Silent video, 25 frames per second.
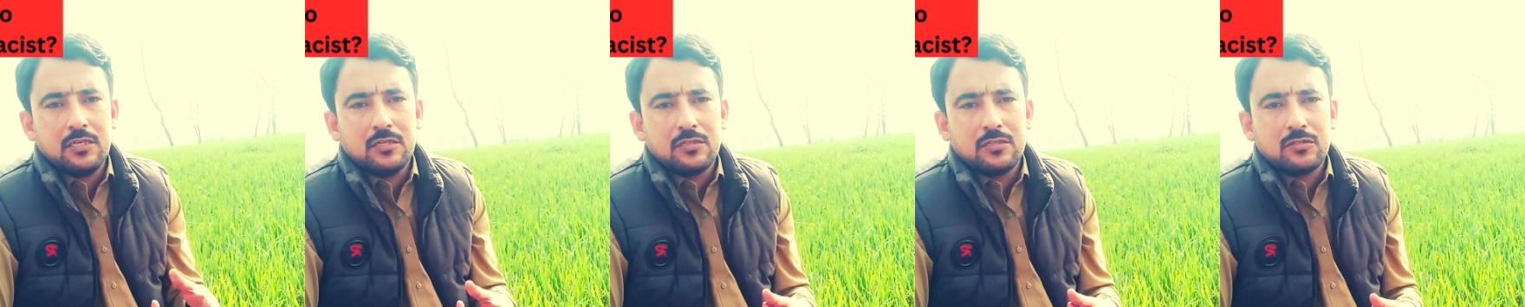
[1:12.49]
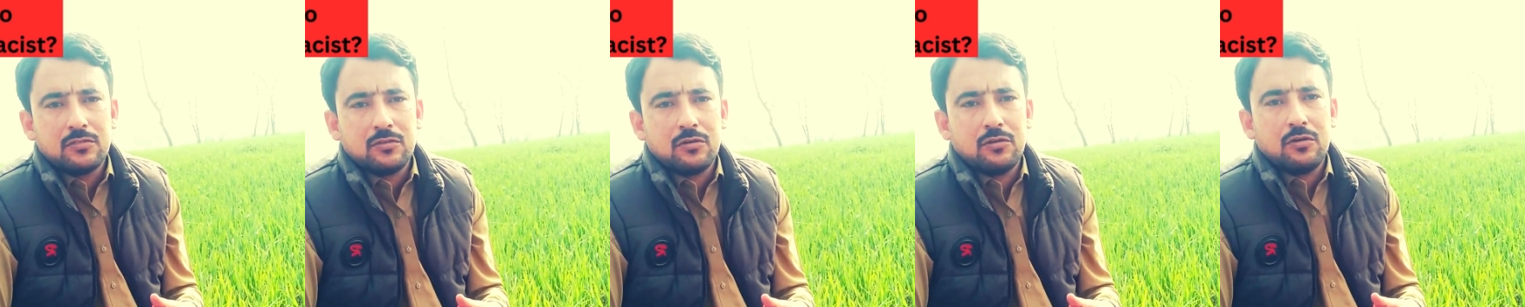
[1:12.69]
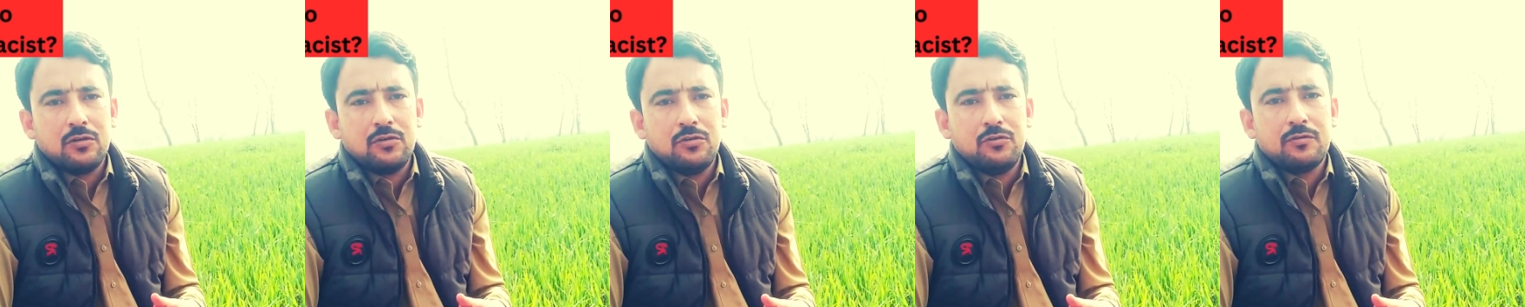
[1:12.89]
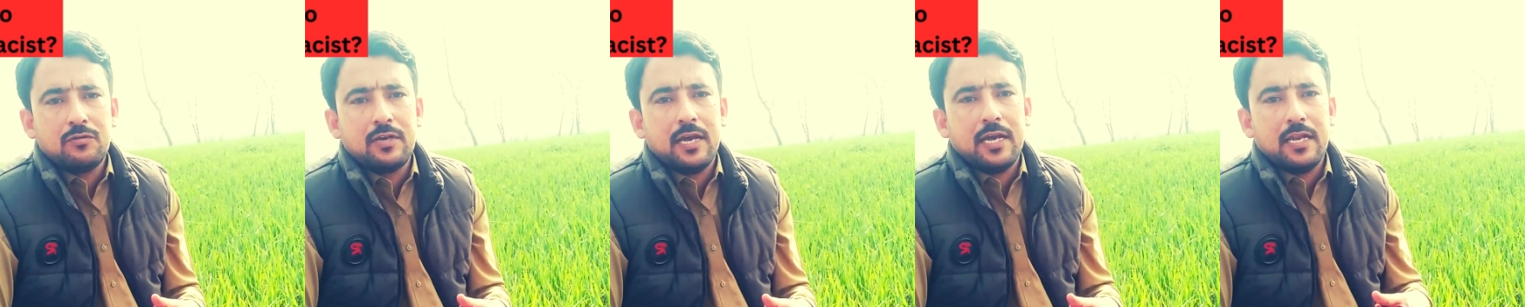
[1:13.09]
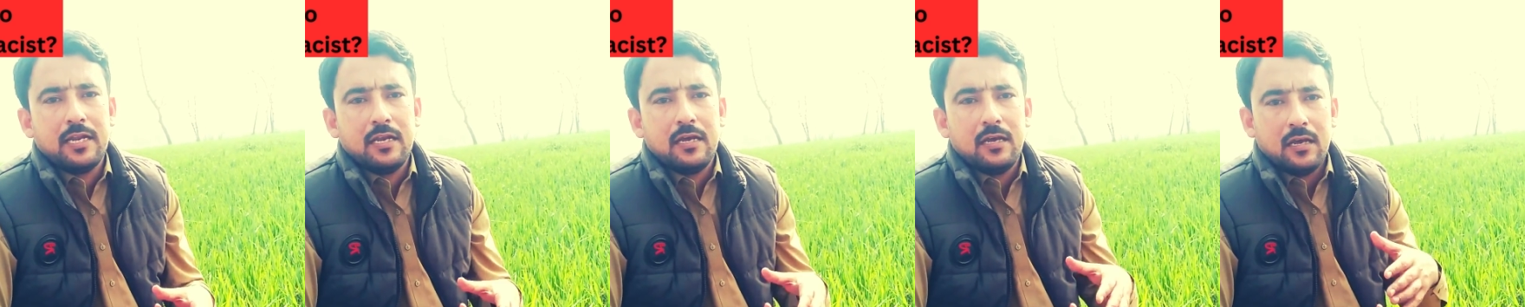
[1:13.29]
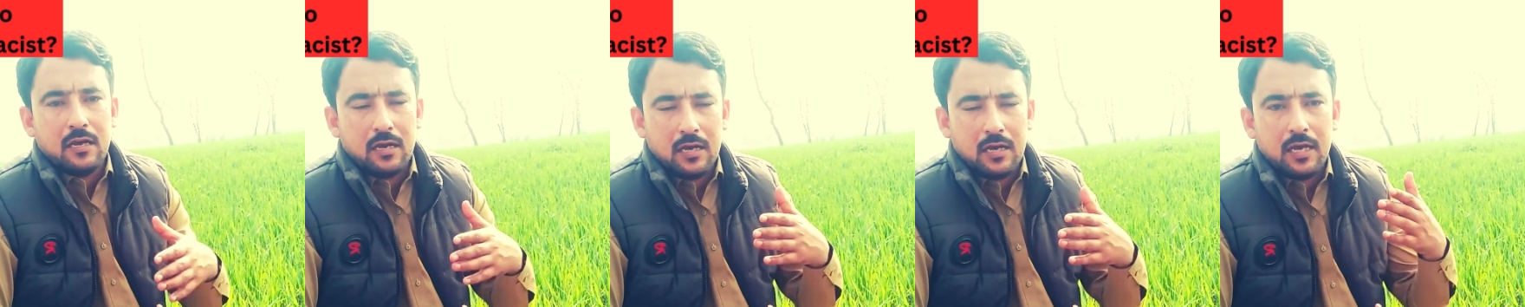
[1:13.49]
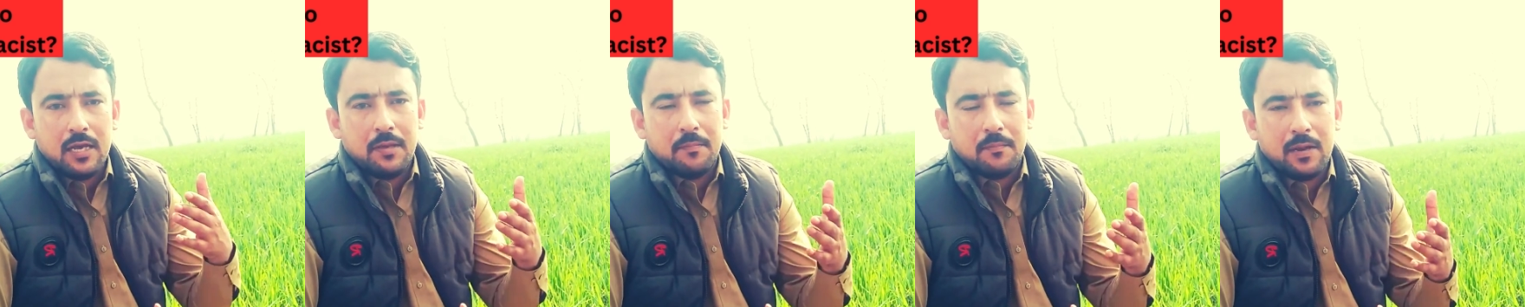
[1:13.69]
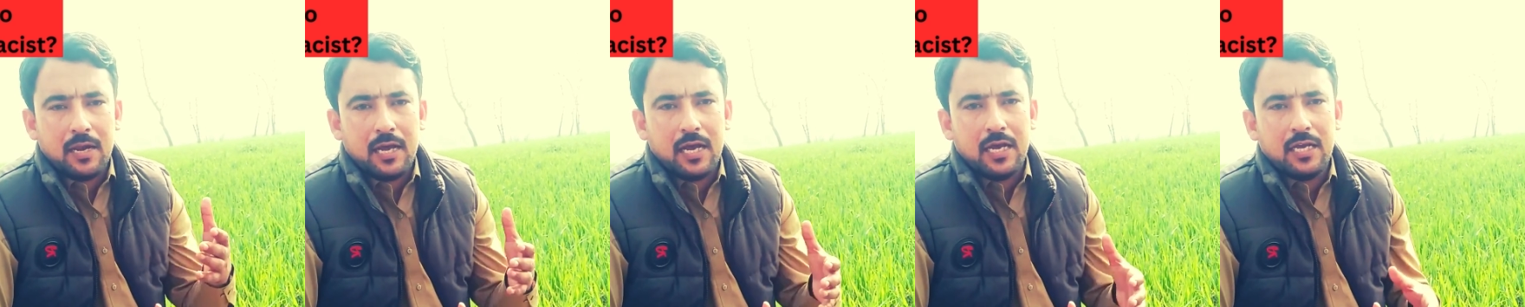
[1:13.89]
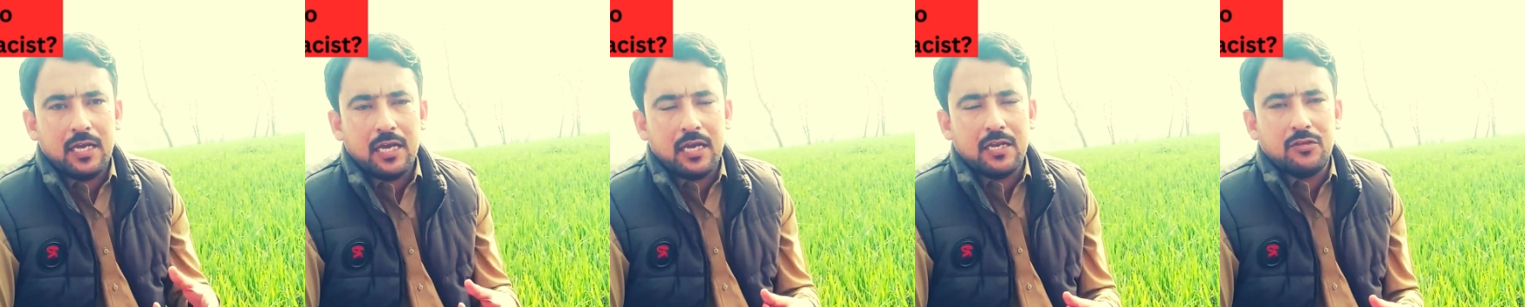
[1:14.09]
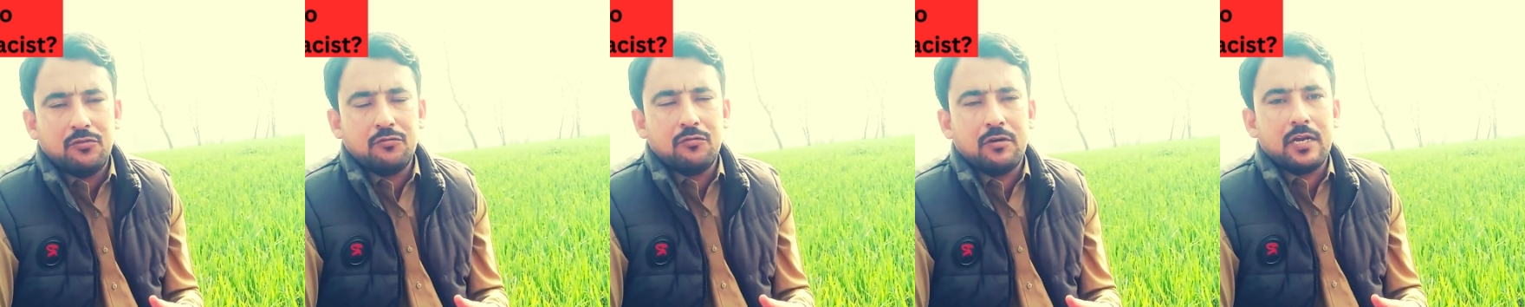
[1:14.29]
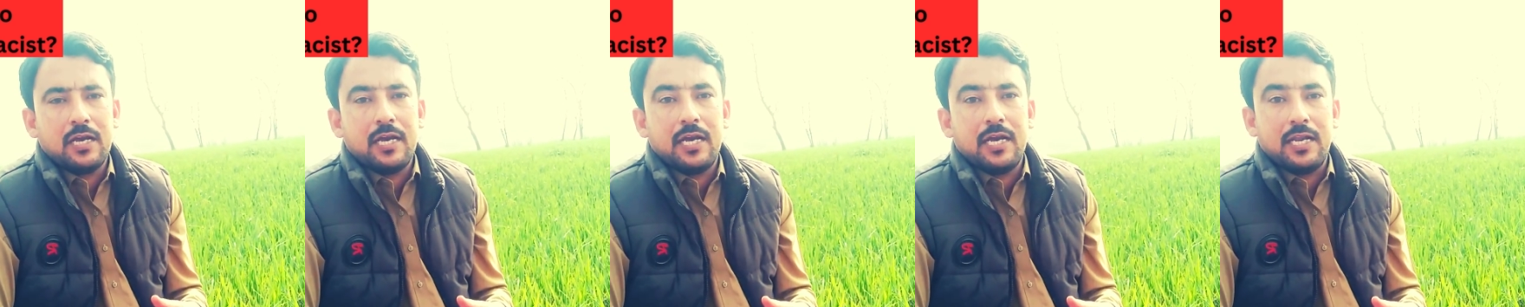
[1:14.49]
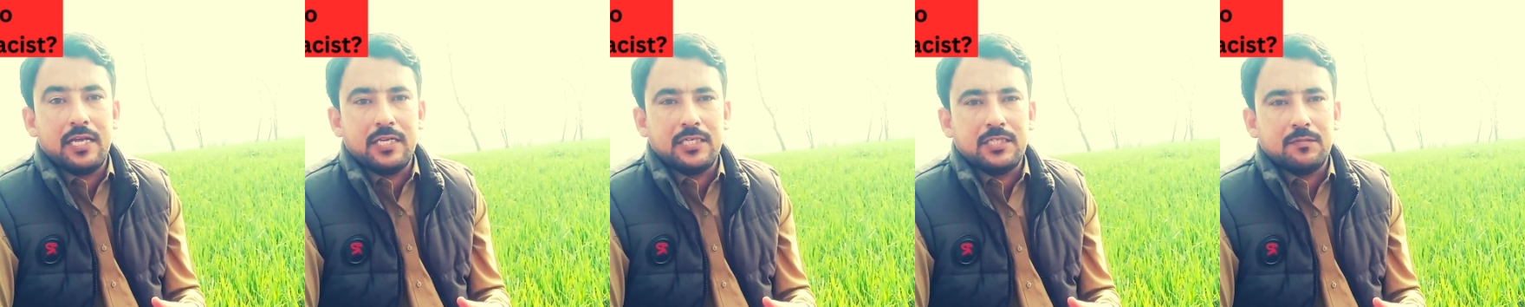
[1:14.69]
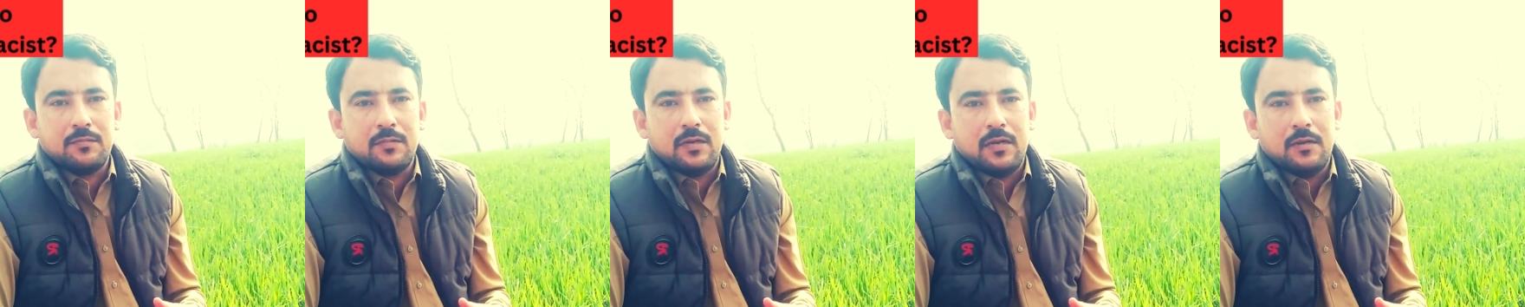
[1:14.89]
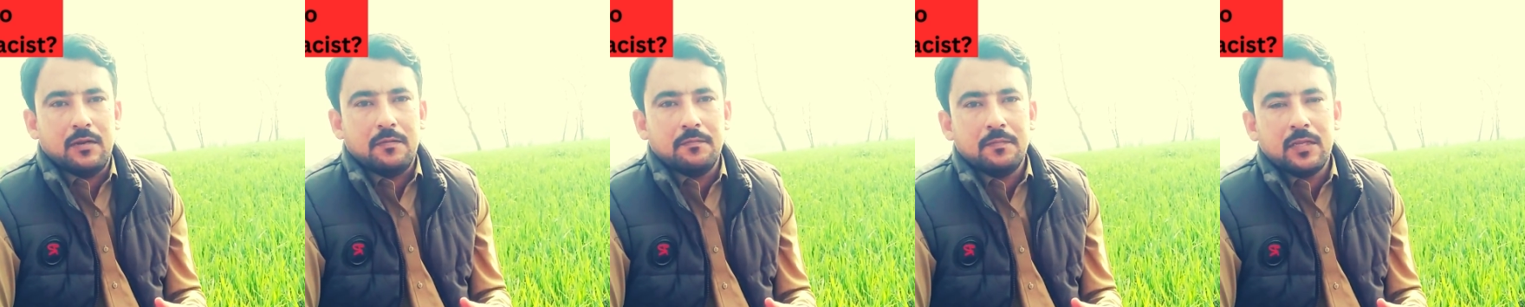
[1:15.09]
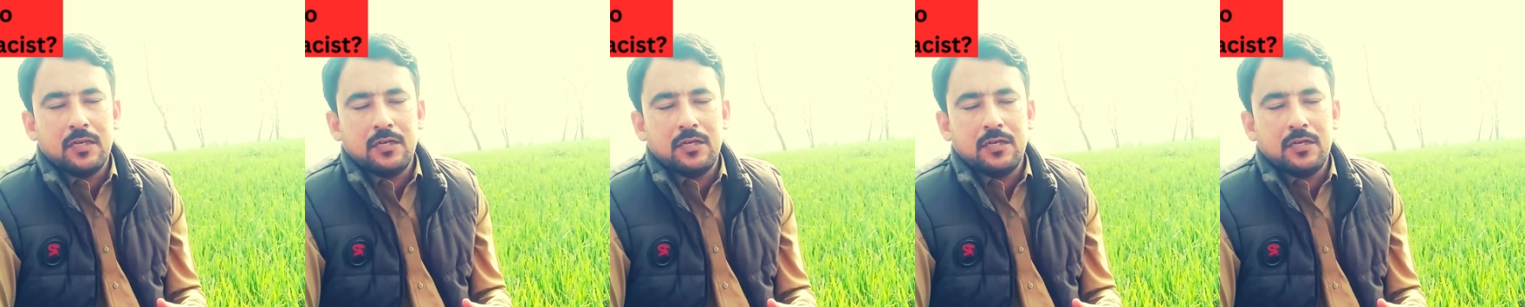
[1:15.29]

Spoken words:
so you can apply and you are eligible.